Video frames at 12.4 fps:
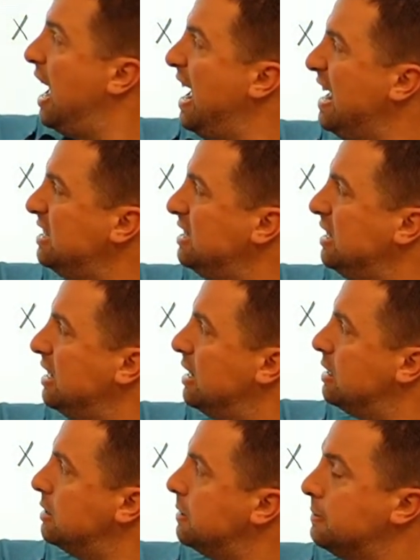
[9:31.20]
AC
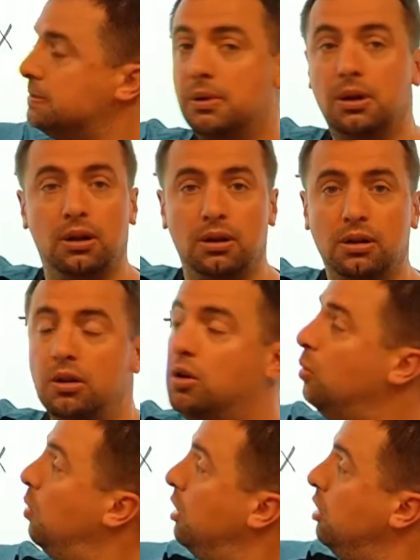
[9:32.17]
is,
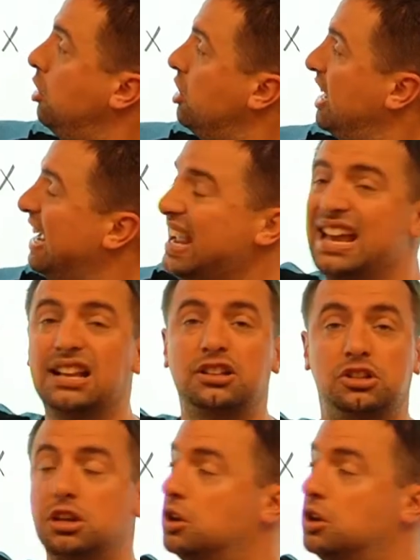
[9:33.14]
well, look, it's